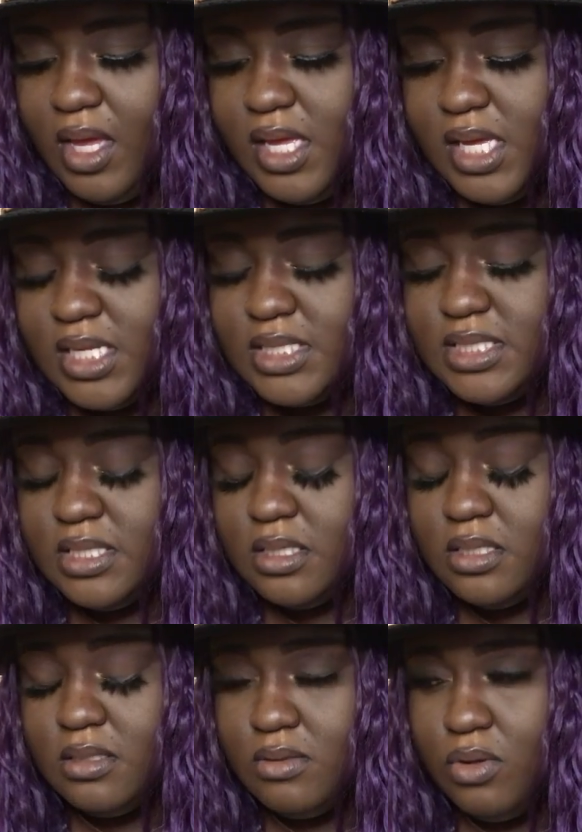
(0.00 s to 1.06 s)
is,
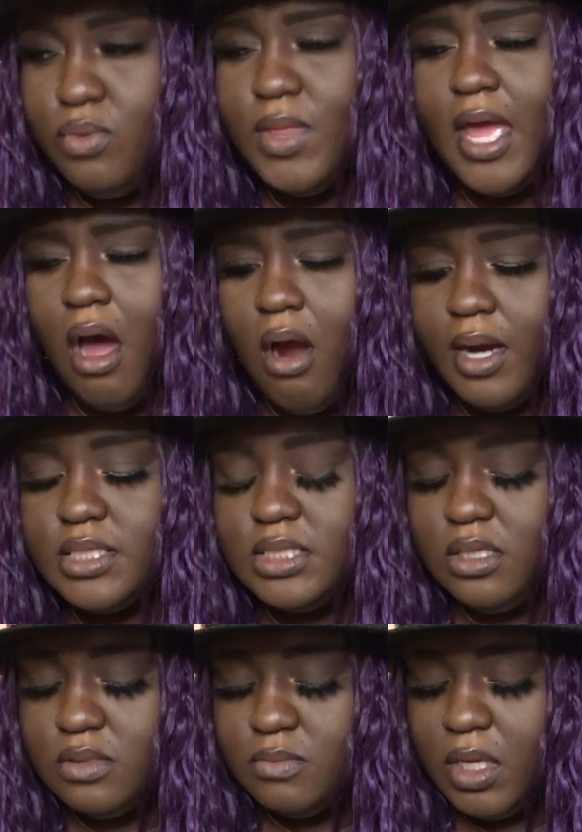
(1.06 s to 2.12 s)
who they are,
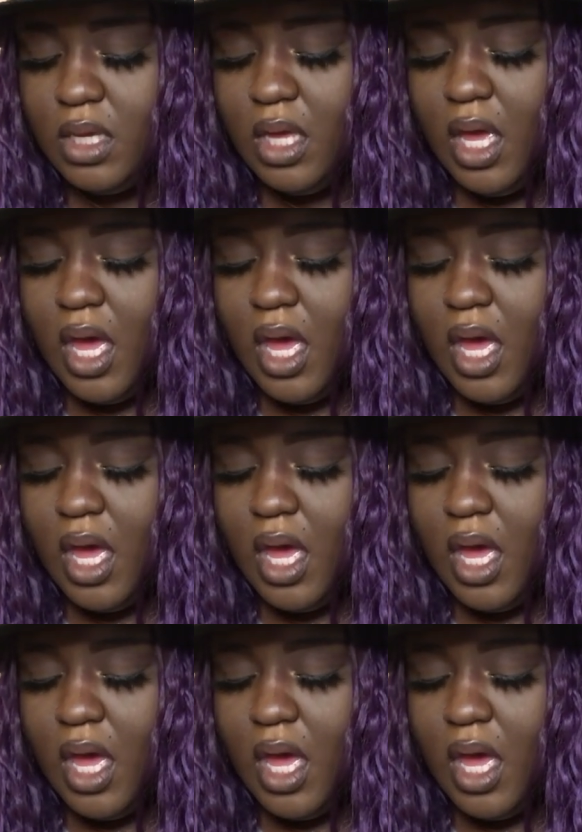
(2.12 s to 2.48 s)
excuse me.